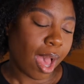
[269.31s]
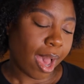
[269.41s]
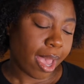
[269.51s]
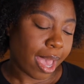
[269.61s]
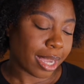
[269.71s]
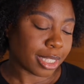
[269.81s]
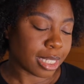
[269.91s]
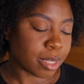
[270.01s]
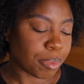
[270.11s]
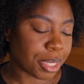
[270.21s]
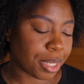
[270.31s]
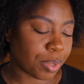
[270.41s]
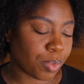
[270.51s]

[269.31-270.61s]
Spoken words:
I actually spent